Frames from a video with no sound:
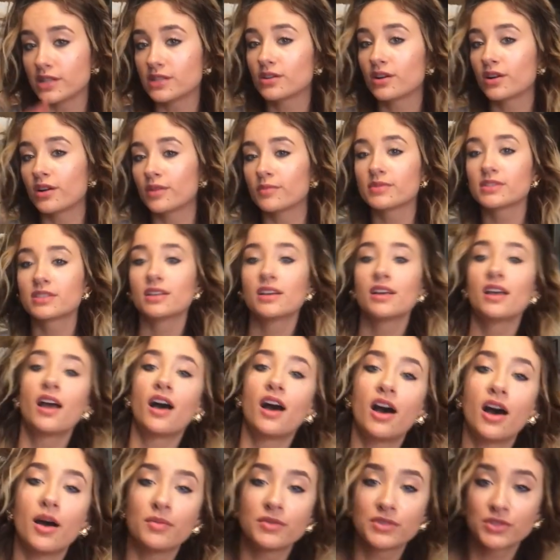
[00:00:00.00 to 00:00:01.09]
terms.
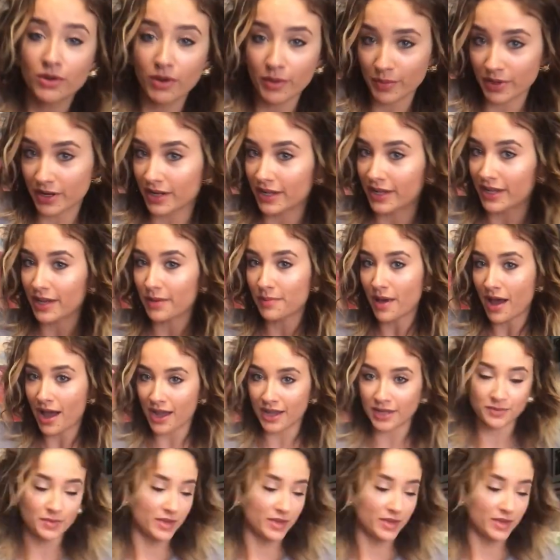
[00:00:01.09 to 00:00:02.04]
So I'm going to get behind